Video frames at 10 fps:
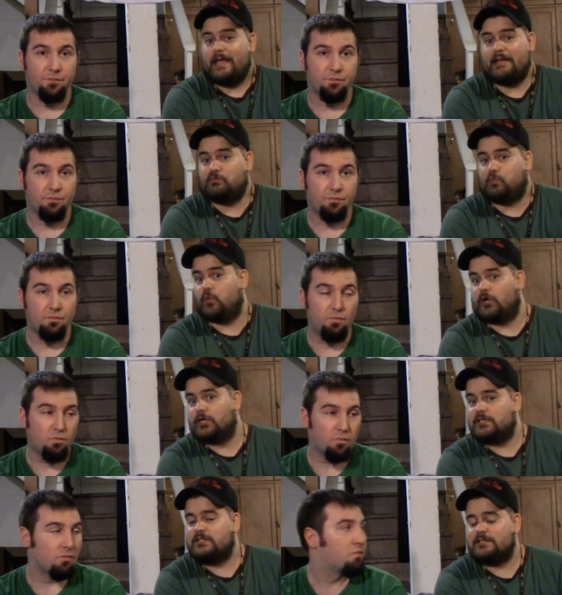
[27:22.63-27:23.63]
Speaker 1: it
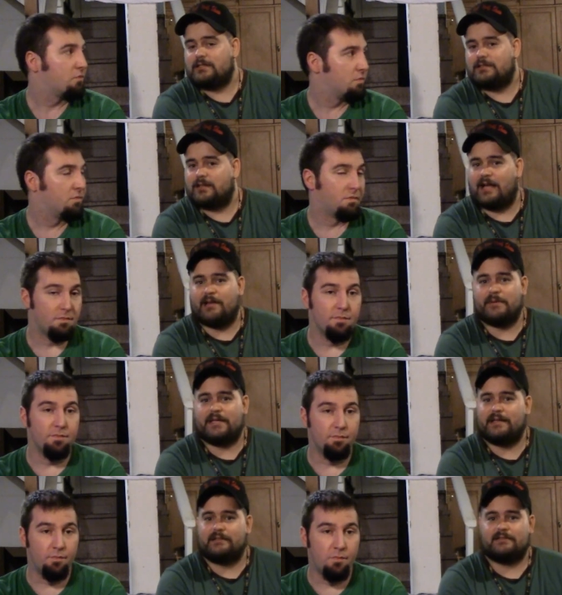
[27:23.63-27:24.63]
worked. I
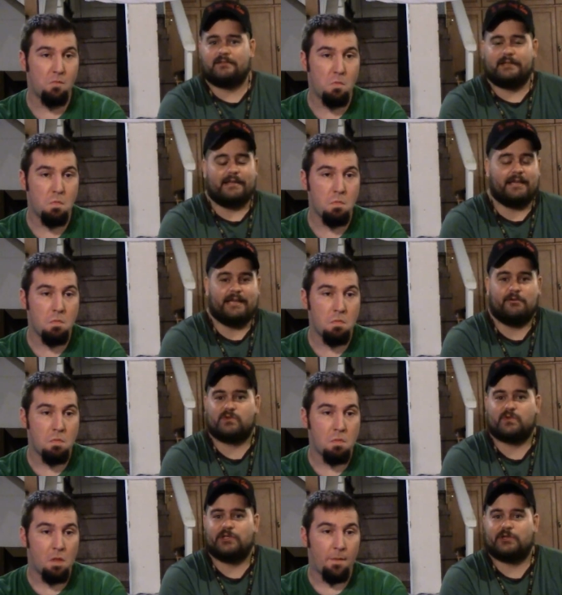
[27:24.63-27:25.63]
mean, mm-hmm. It
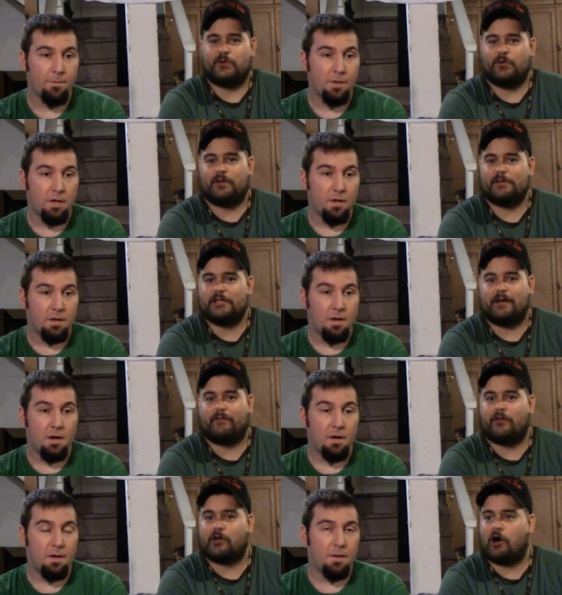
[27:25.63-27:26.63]
was really cool. I mean, you have
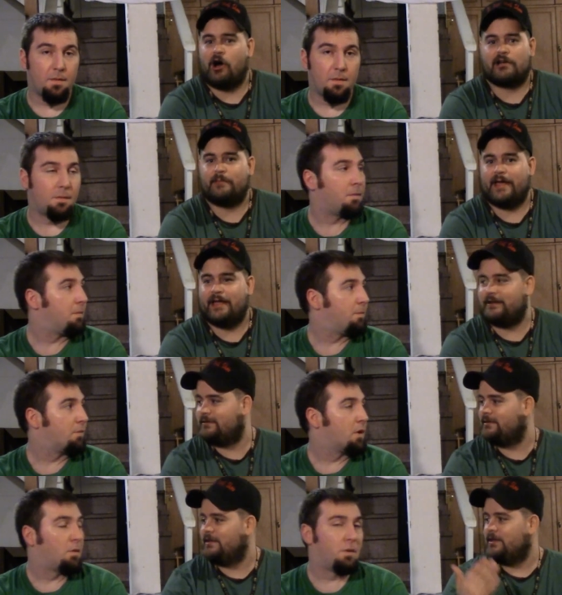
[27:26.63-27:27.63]
all the
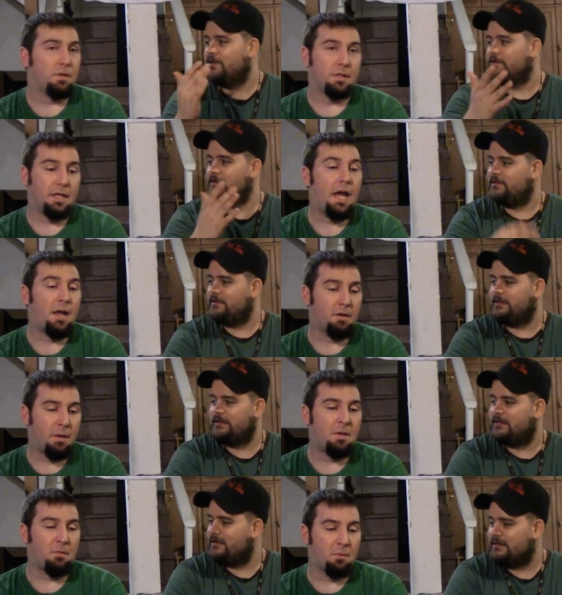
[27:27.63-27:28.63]
Hawkmen. Well, yeah, and
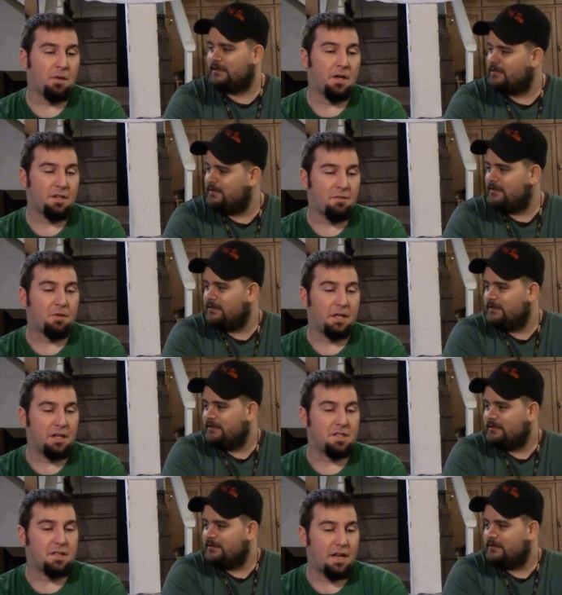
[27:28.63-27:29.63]
I mean, we're going to definitely
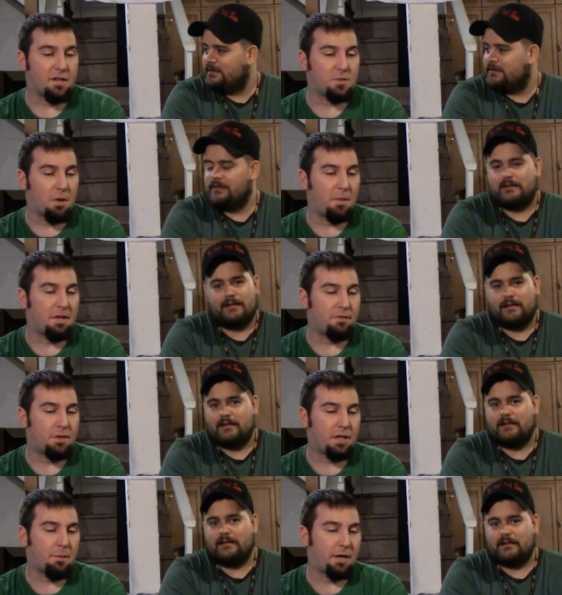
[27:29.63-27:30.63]
get into that as well. I mean, if
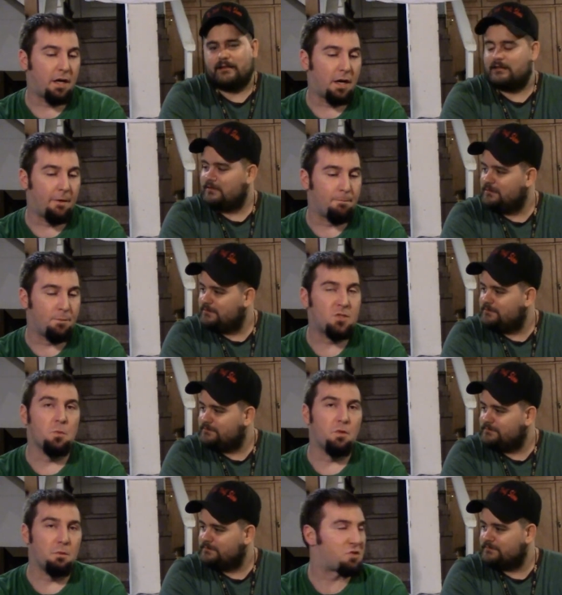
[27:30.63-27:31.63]
you think about it, um, this
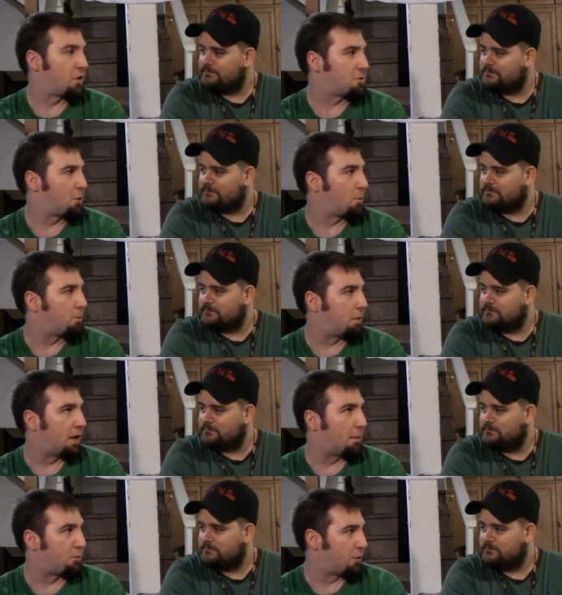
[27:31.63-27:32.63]
movie was also
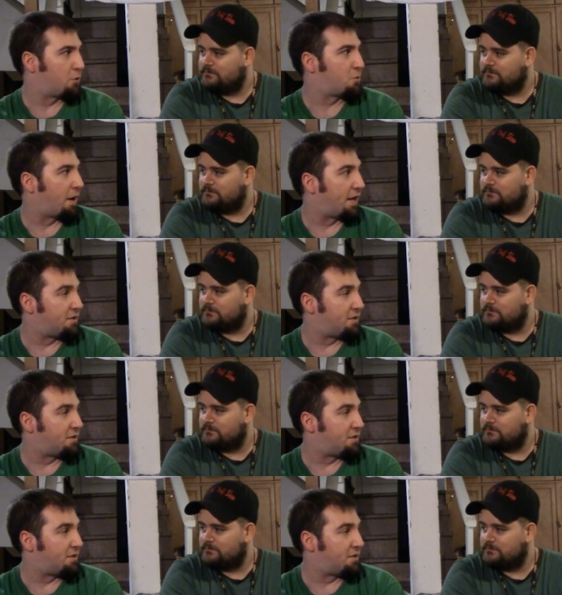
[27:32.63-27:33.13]
uh, produced by